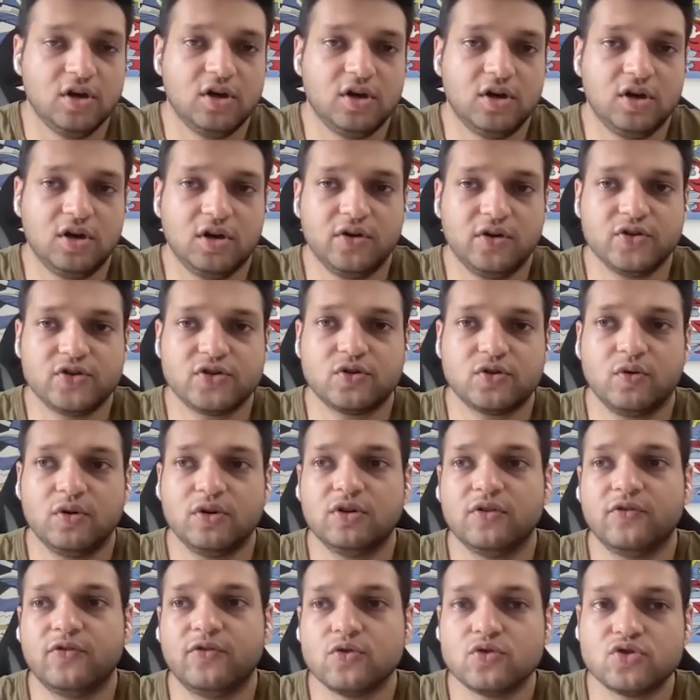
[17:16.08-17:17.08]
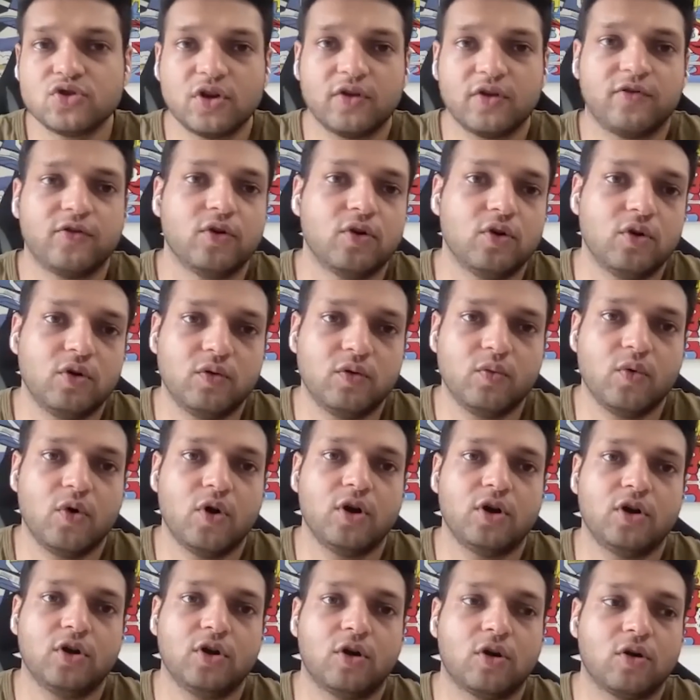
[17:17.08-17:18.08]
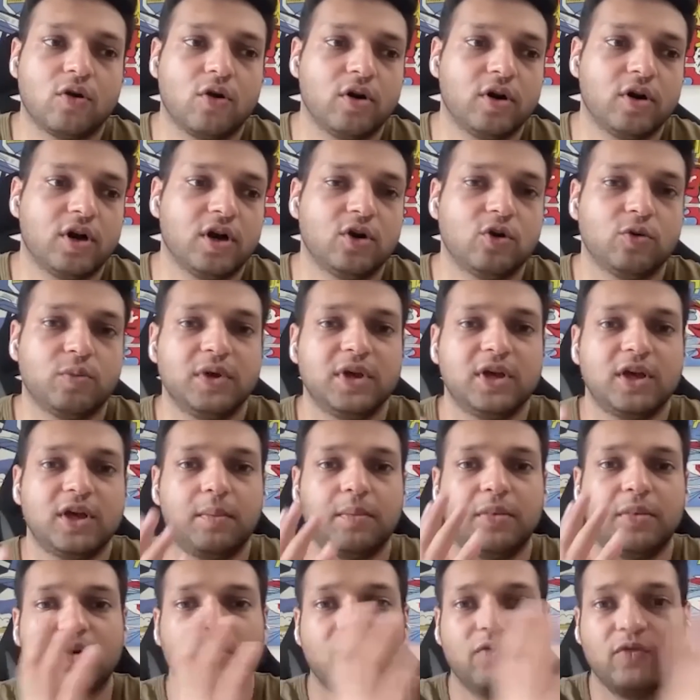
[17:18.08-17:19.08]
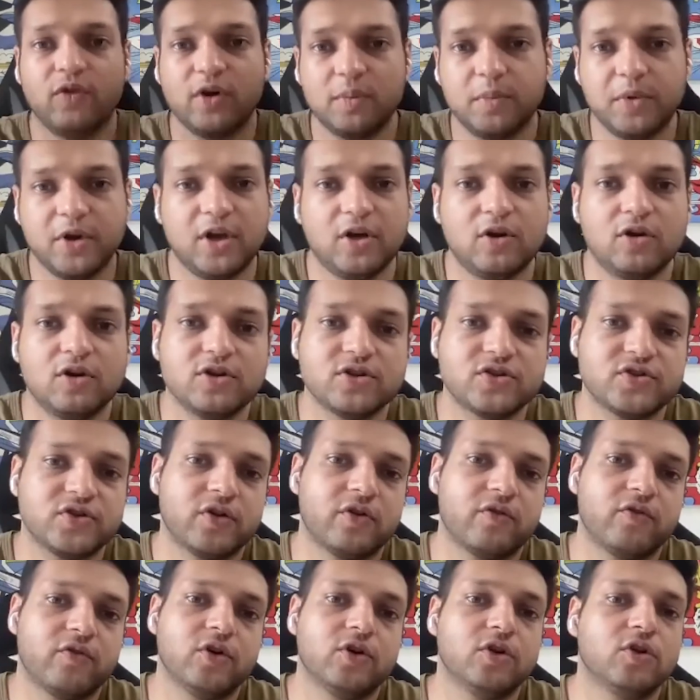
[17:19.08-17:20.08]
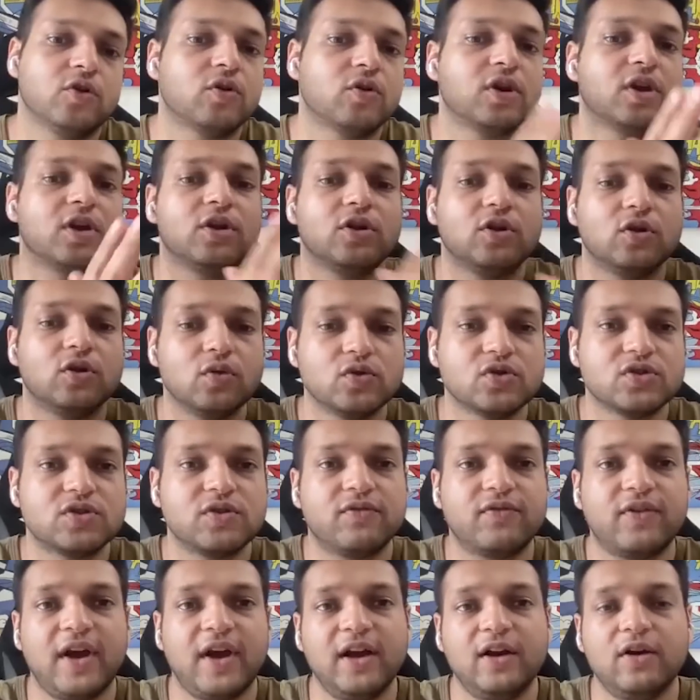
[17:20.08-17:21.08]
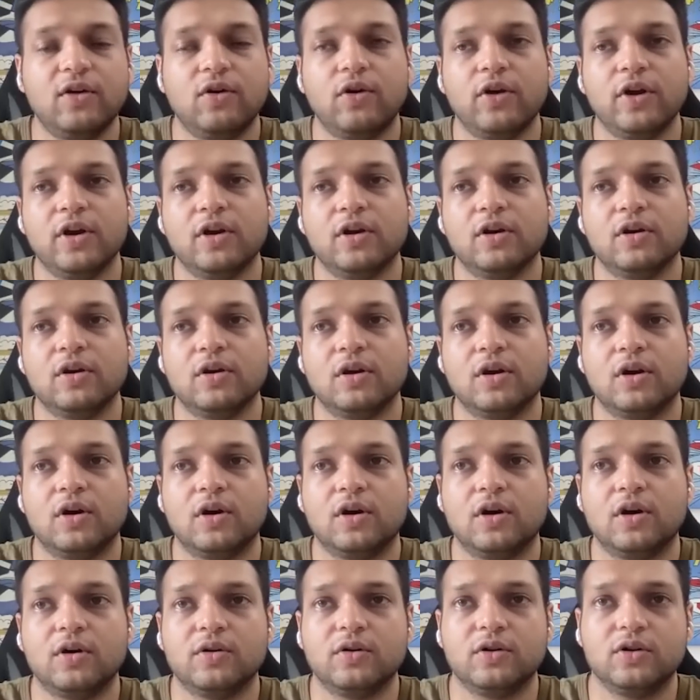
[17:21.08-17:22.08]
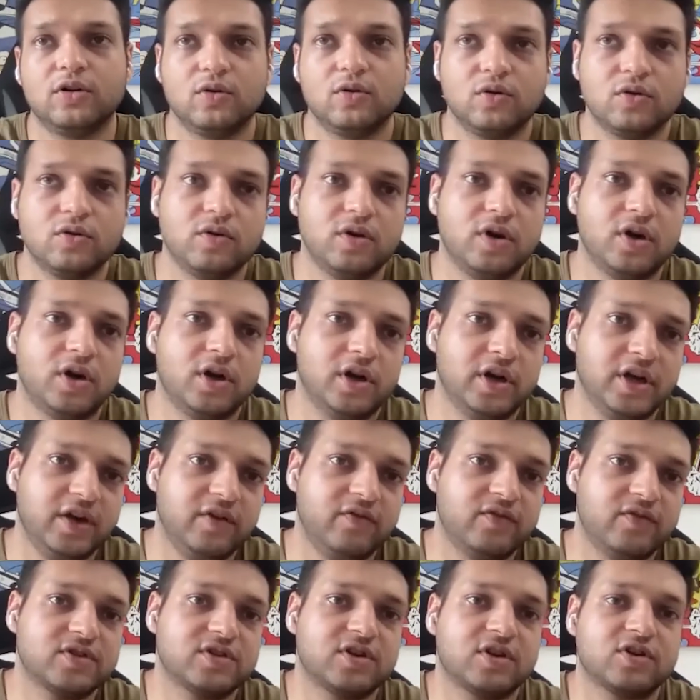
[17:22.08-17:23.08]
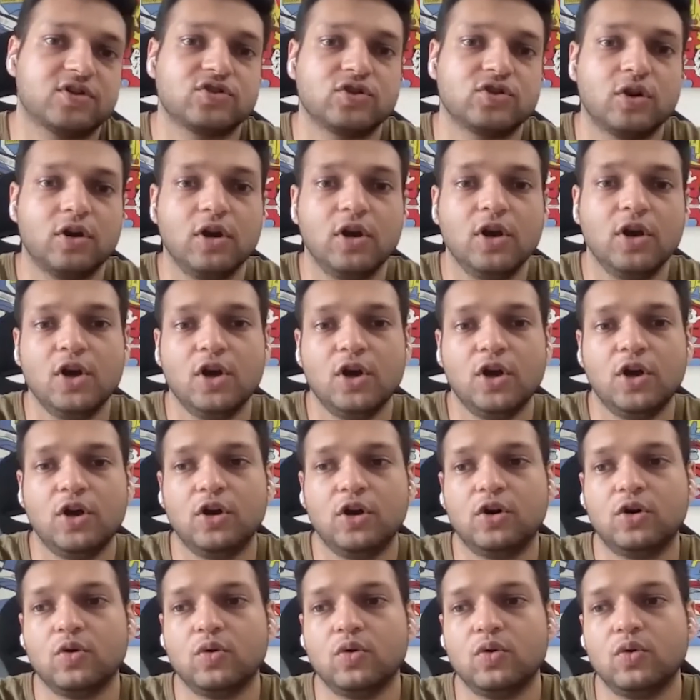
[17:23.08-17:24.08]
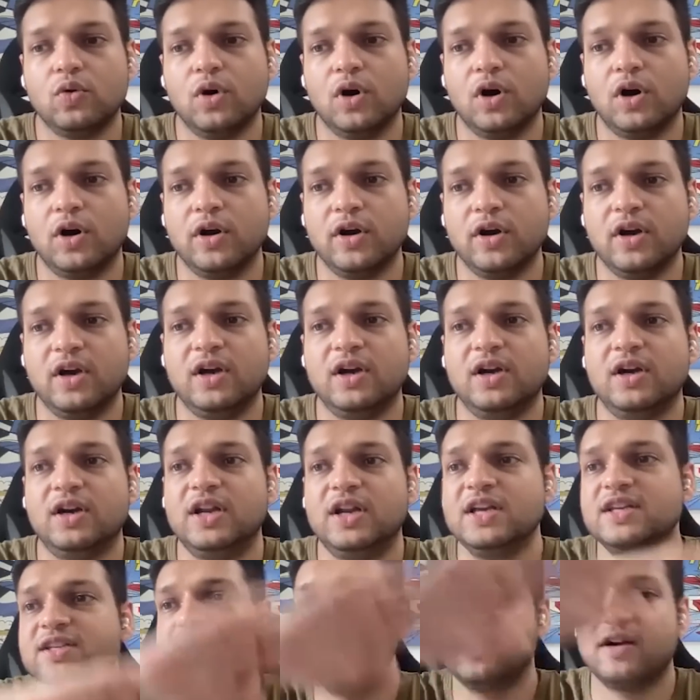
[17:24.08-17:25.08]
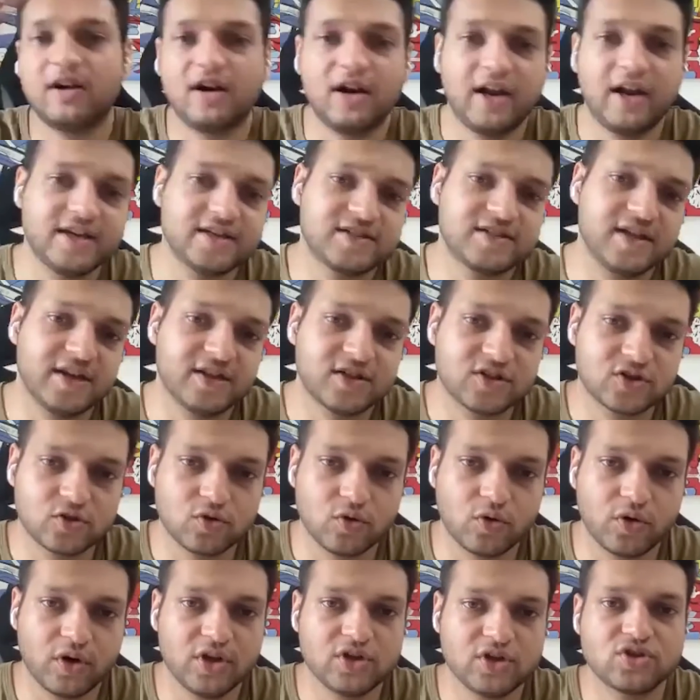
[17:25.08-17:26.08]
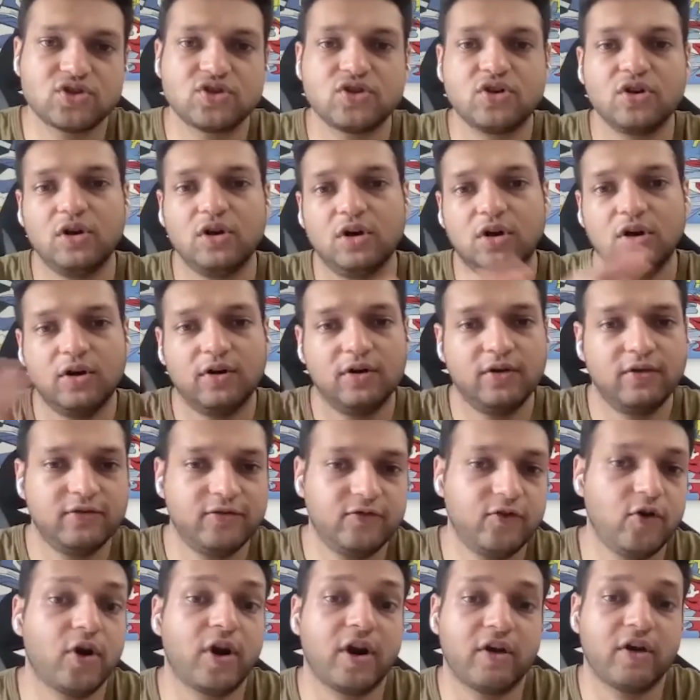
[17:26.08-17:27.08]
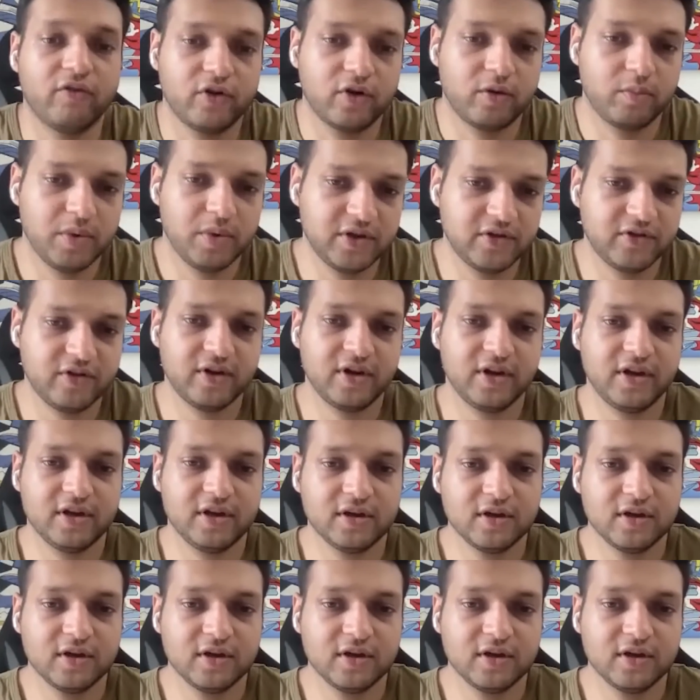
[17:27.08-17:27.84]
So in the future, if you don't want your content to be kept in one particular server, you can use the Filecoin infrastructure to decentralize that storage forever, basically.